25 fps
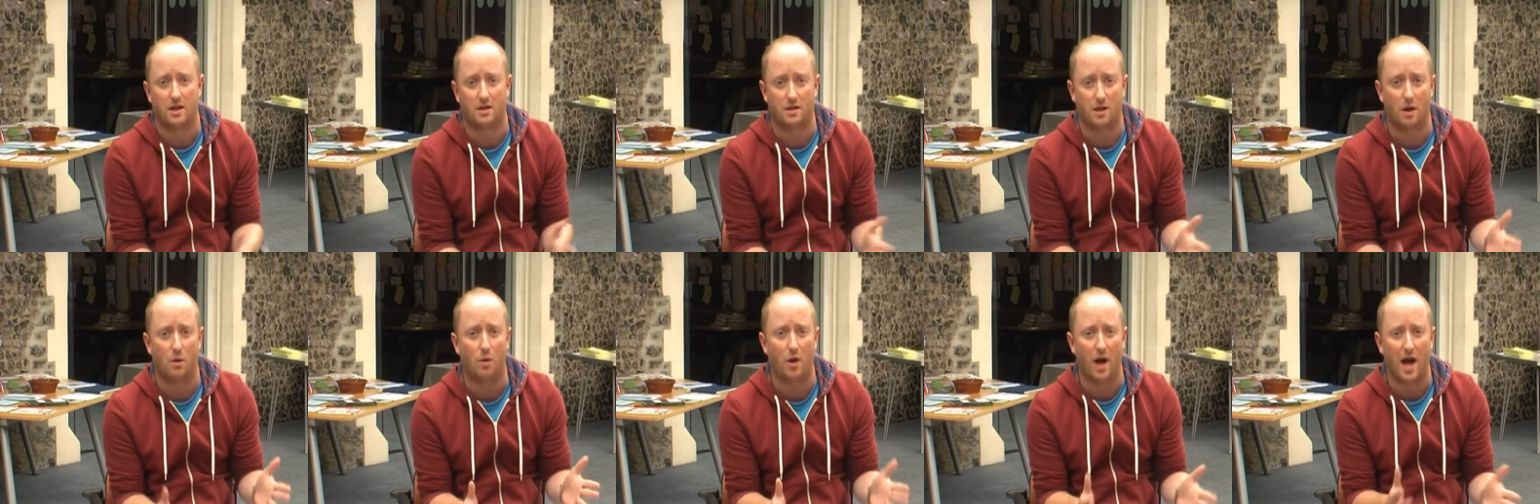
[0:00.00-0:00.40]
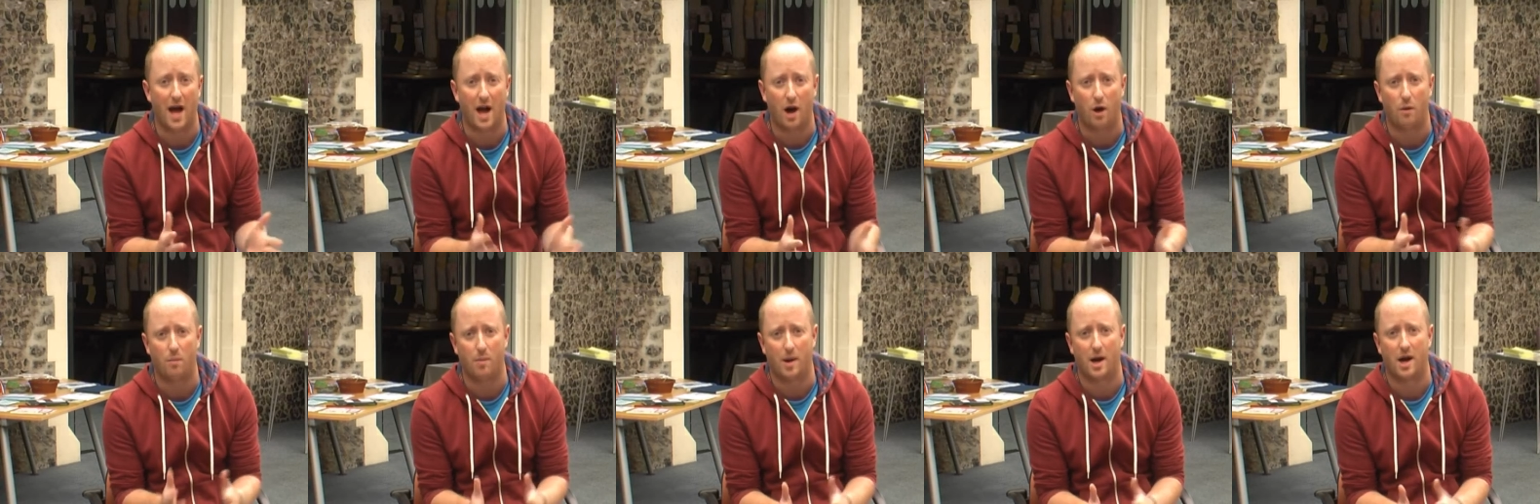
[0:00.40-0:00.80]
that will
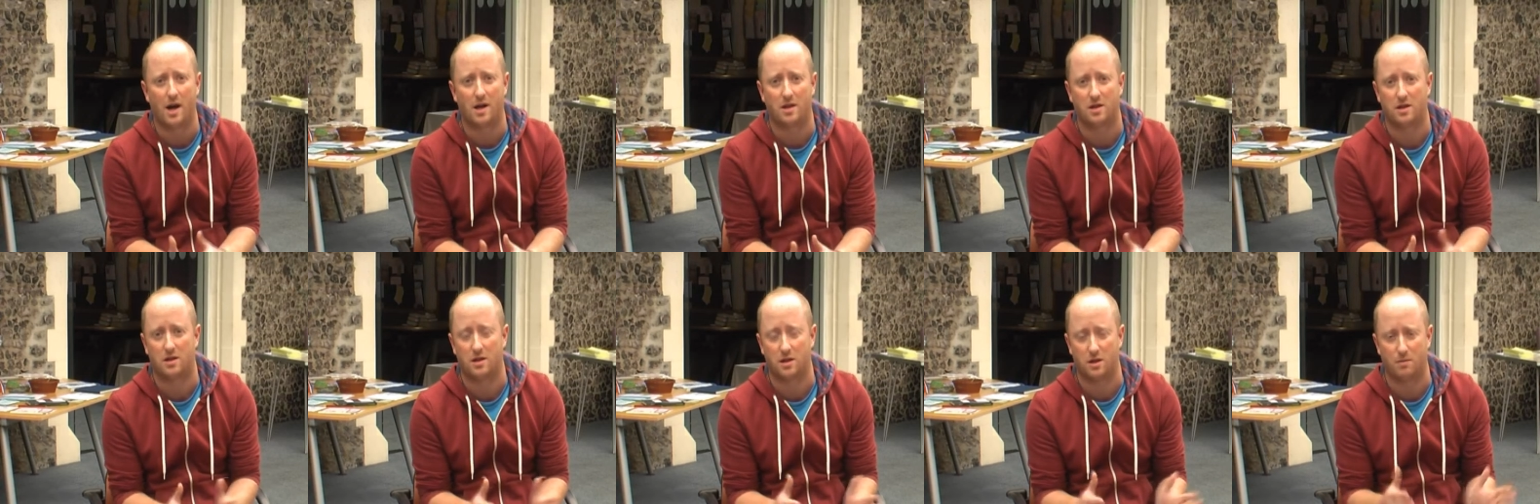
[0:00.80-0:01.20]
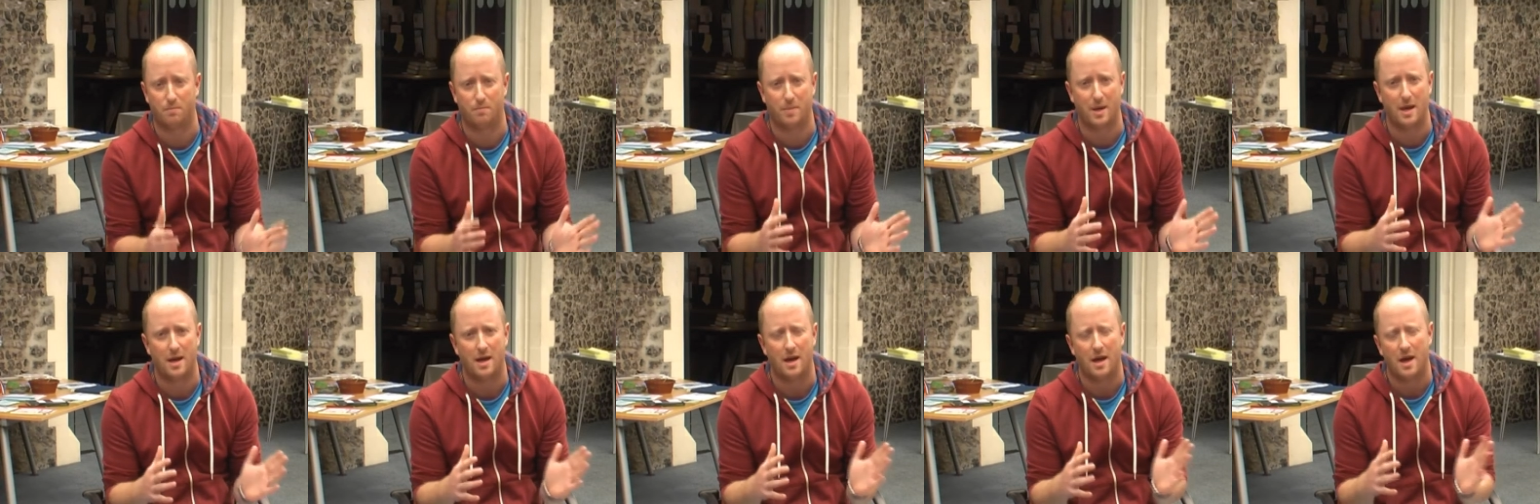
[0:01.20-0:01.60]
help us to
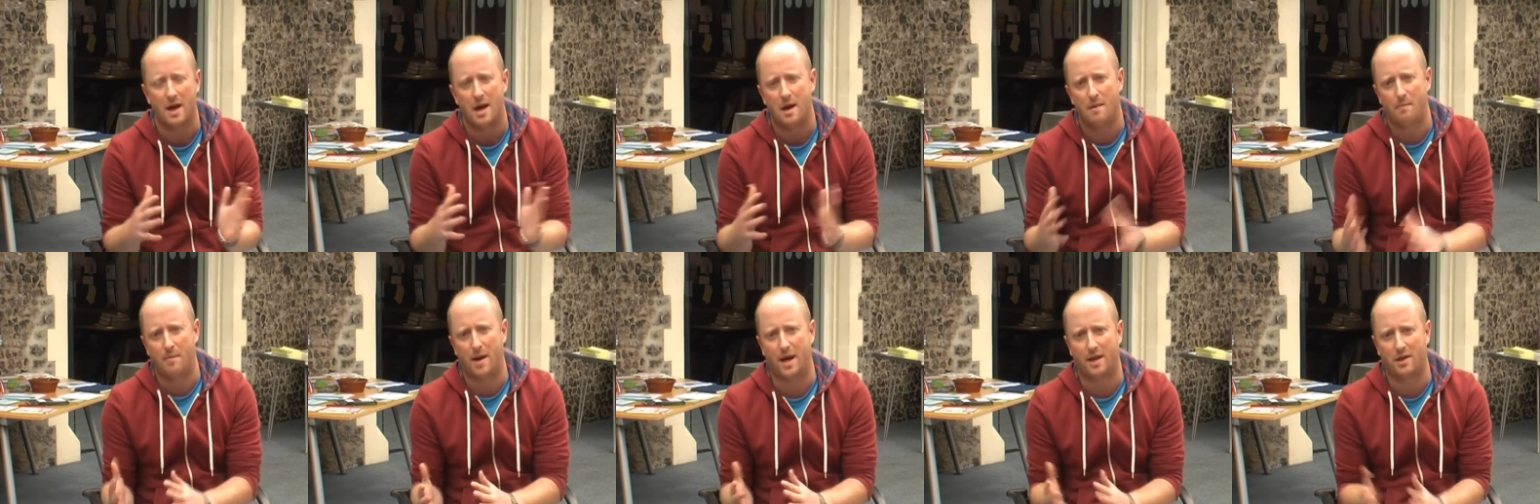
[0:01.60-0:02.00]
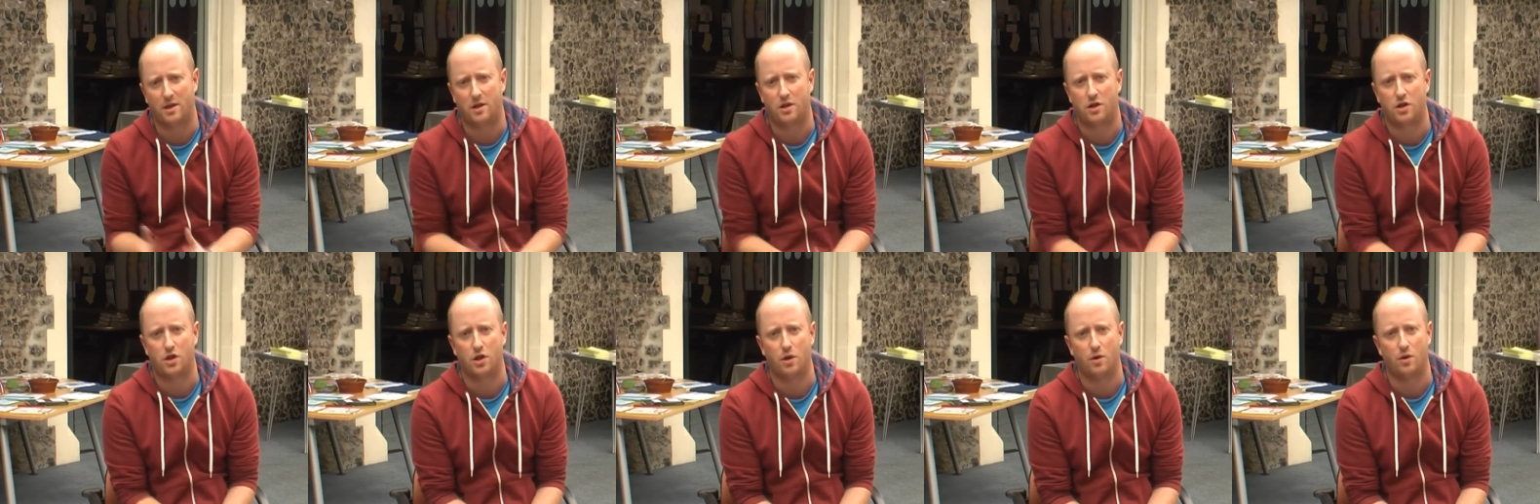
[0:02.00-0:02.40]
be better
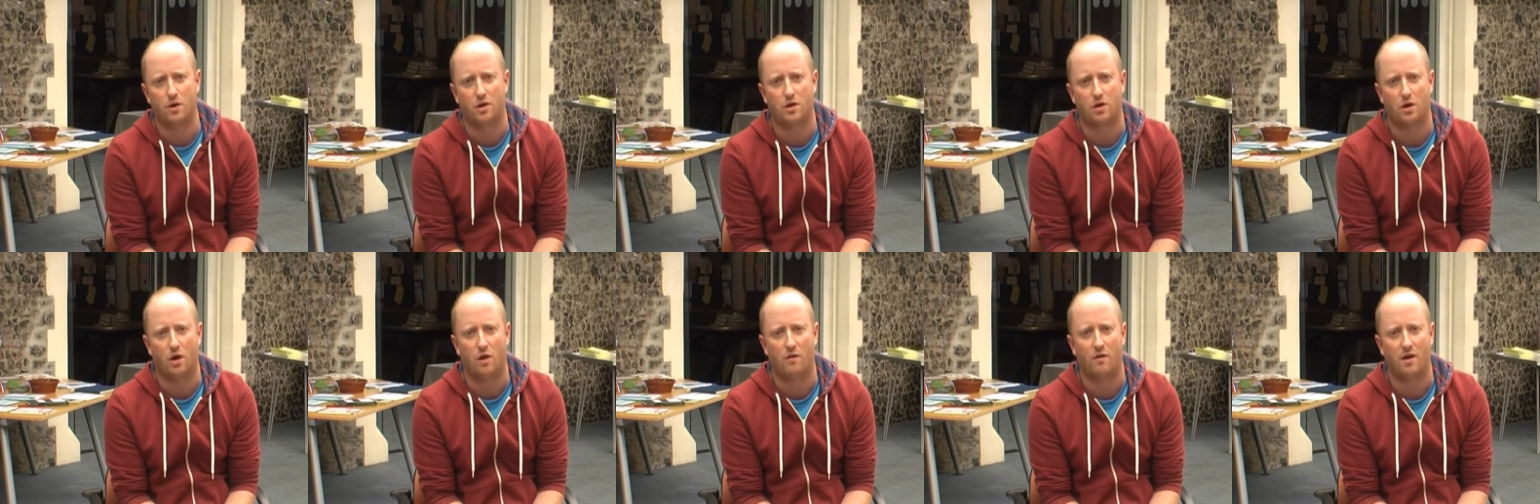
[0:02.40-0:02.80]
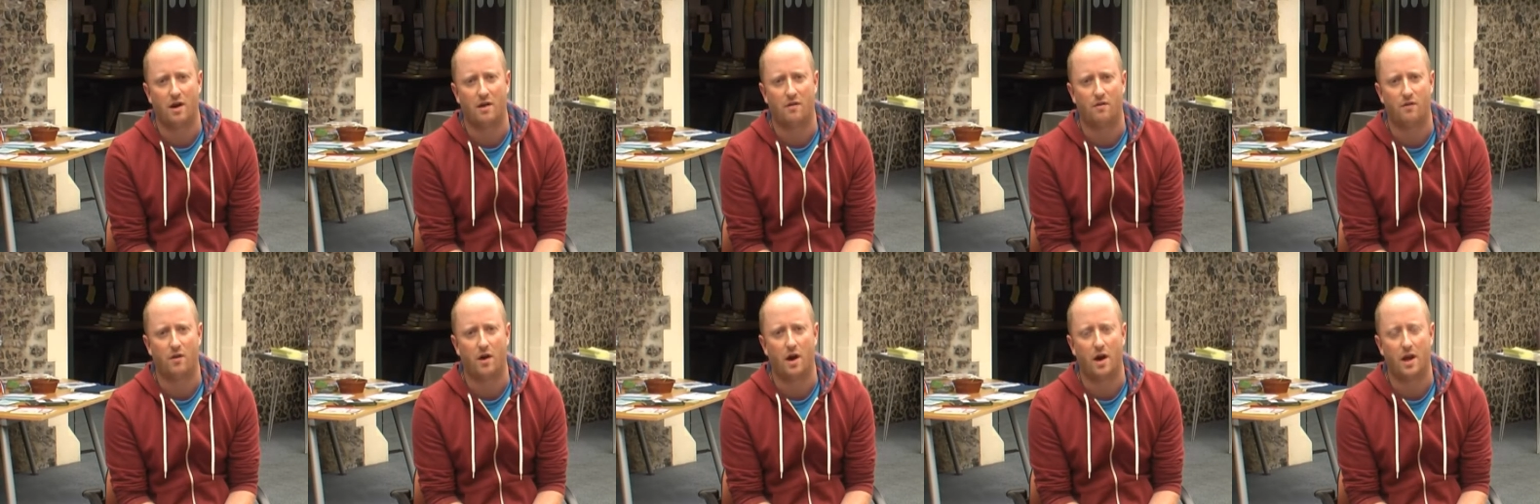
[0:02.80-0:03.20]
stewards of
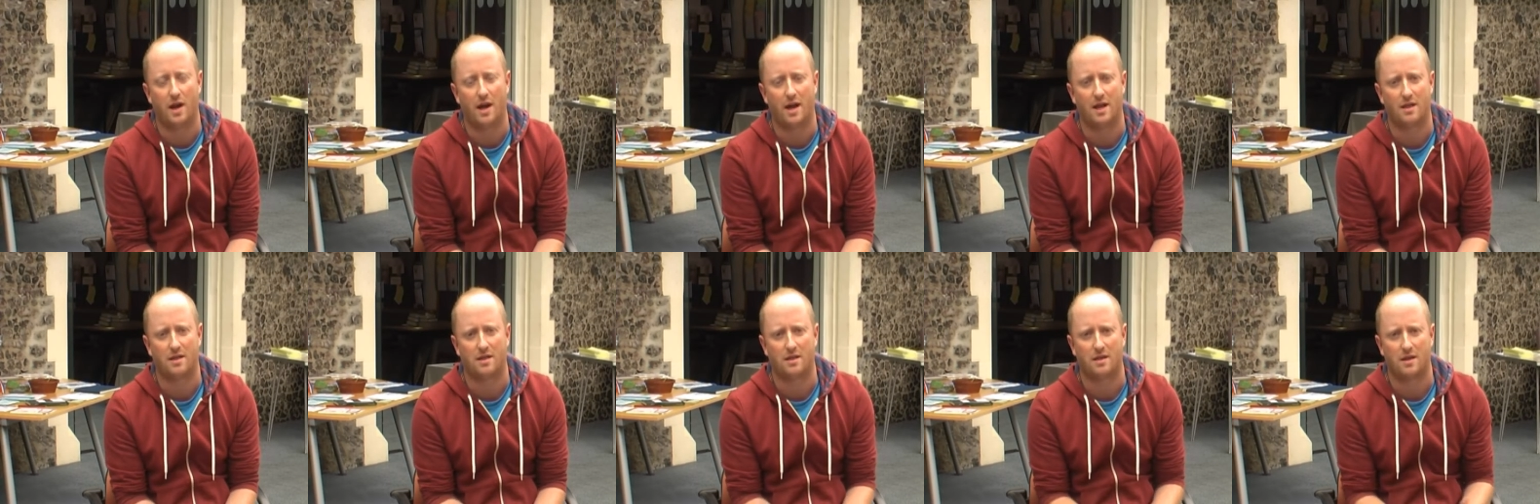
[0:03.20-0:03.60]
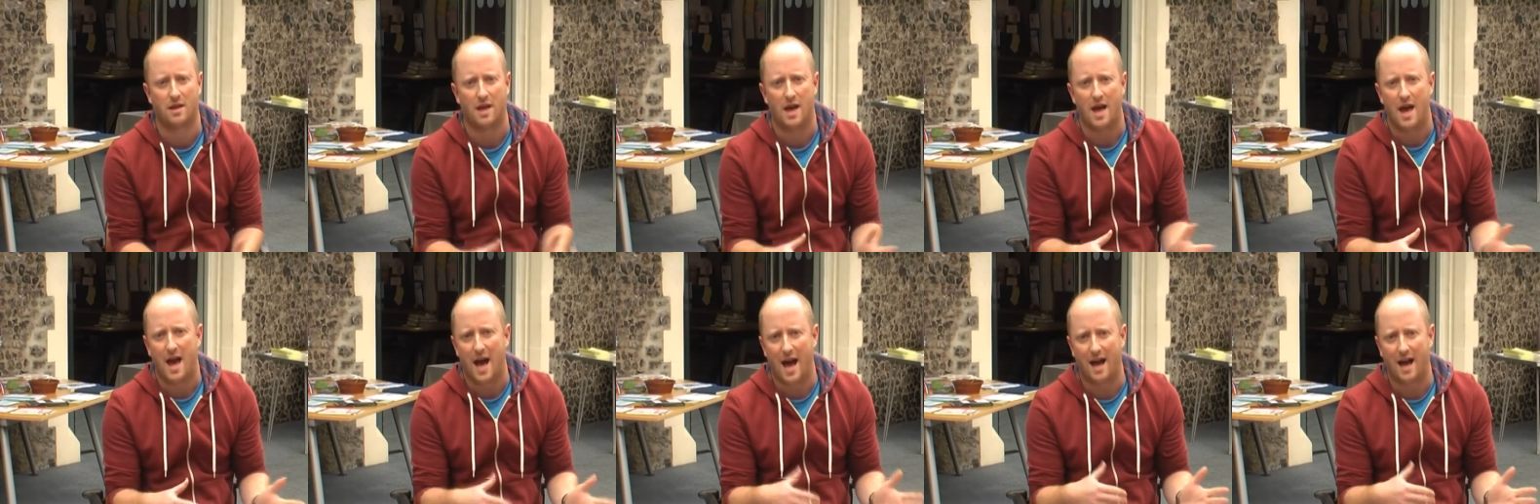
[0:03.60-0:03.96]
our finance